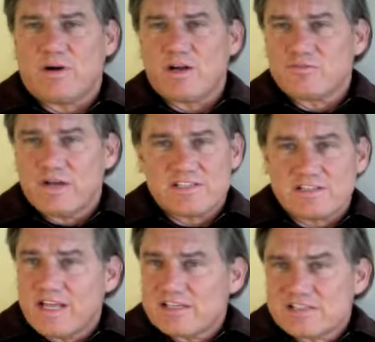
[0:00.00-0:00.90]
bond rates, and
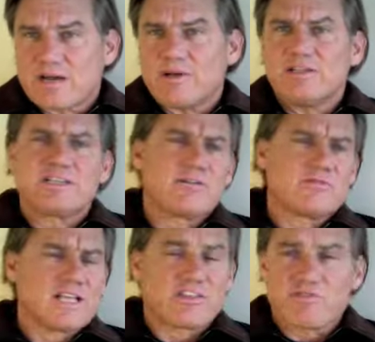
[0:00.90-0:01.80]
last time I looked, they
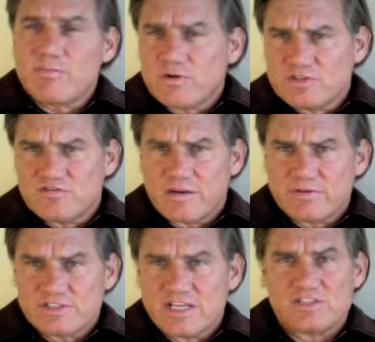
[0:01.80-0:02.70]
were
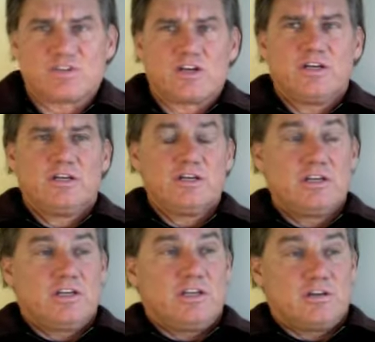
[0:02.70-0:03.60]
3.25%. So to
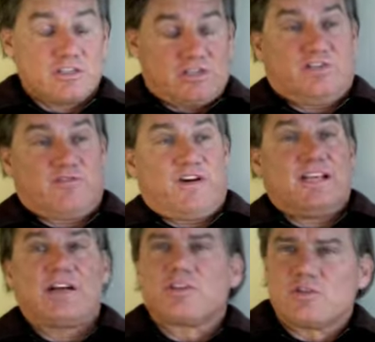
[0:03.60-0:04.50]

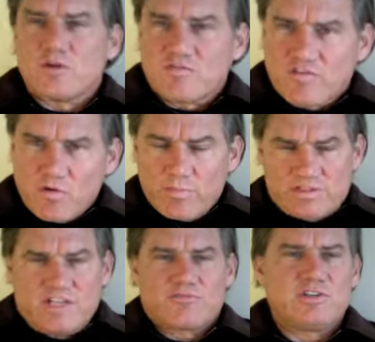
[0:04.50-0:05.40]
find out that they're over 4%,
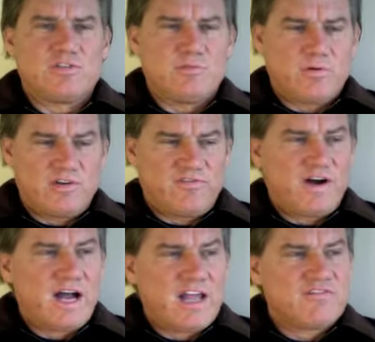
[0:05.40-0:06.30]

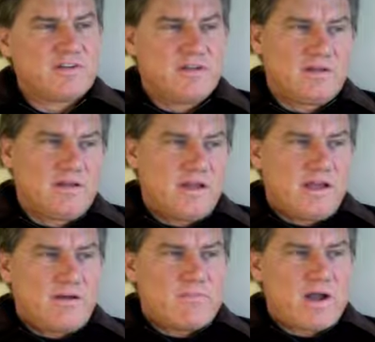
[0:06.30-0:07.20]
3.25%,
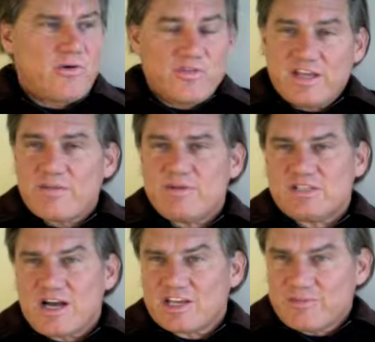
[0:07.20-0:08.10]
my whole thing, I've been
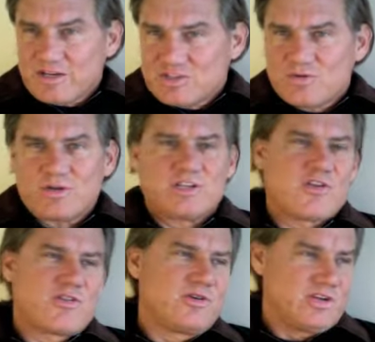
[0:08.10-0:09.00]
talking about shorting
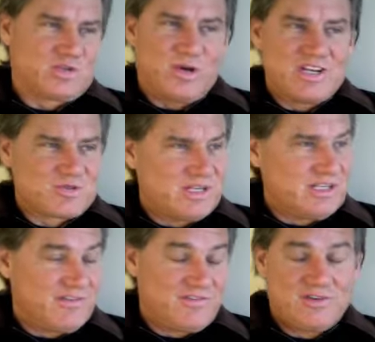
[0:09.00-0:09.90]
the 30-year treasury.
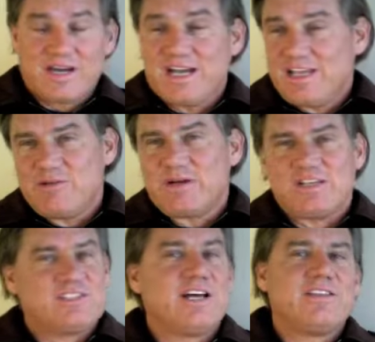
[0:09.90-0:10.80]
If
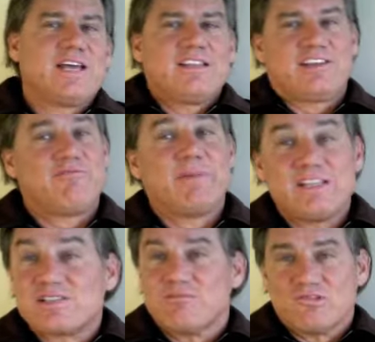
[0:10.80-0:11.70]
anybody's done that, they've
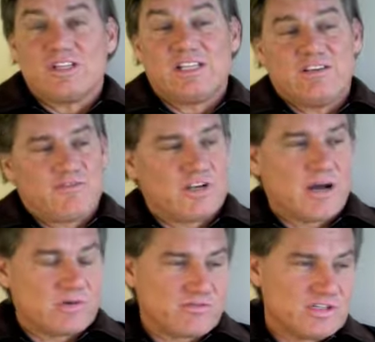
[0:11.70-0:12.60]
made some really
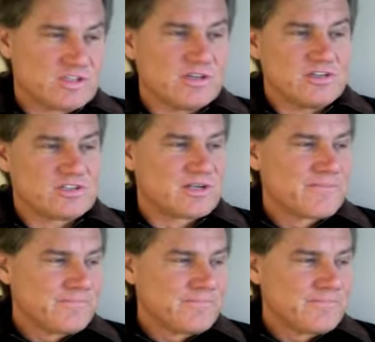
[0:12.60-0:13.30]
phenomenal returns.